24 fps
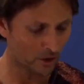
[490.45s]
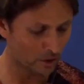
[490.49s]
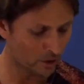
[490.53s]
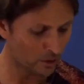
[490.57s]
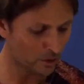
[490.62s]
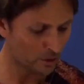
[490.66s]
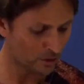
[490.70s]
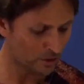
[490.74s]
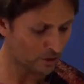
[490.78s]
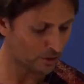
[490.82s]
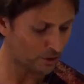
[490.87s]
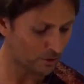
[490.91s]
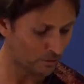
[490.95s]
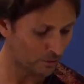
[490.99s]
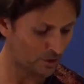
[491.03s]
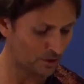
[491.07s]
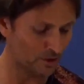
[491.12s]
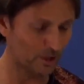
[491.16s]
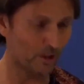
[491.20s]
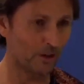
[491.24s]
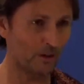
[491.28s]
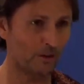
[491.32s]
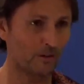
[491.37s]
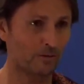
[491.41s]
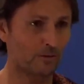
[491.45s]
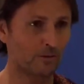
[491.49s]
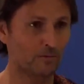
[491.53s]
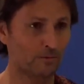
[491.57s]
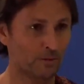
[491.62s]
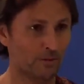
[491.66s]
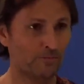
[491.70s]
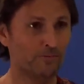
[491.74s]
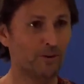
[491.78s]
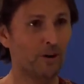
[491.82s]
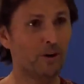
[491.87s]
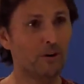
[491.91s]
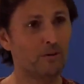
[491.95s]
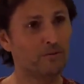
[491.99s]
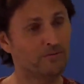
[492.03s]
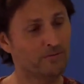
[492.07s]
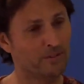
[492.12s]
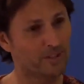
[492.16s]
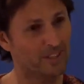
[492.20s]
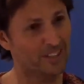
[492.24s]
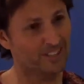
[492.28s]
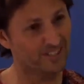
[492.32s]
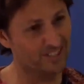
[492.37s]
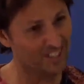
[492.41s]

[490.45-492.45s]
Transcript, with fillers: all do revolve